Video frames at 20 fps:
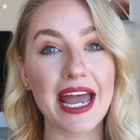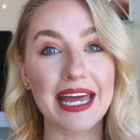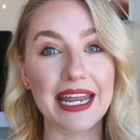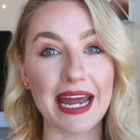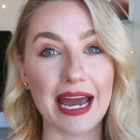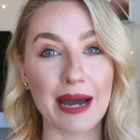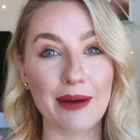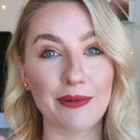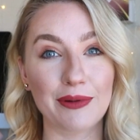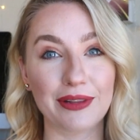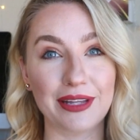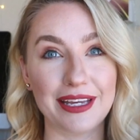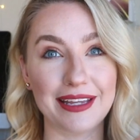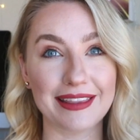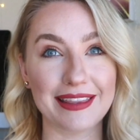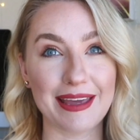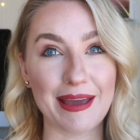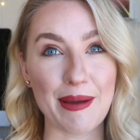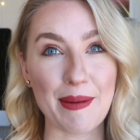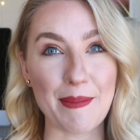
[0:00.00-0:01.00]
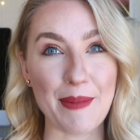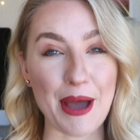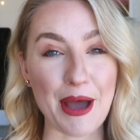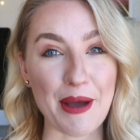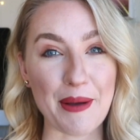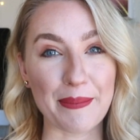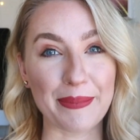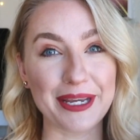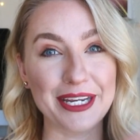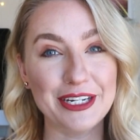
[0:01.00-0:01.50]
and I will link them
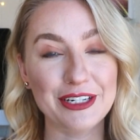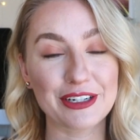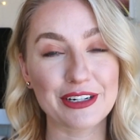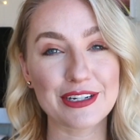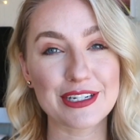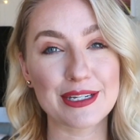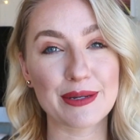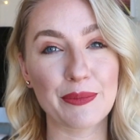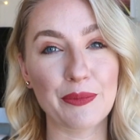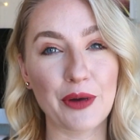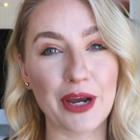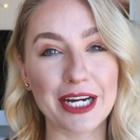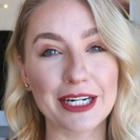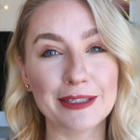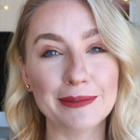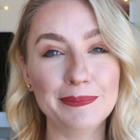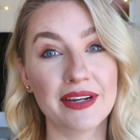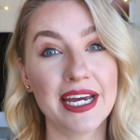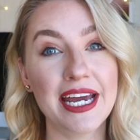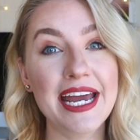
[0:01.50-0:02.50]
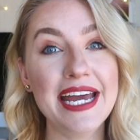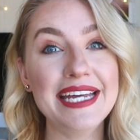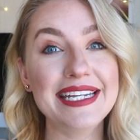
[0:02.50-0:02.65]
up here somewhere.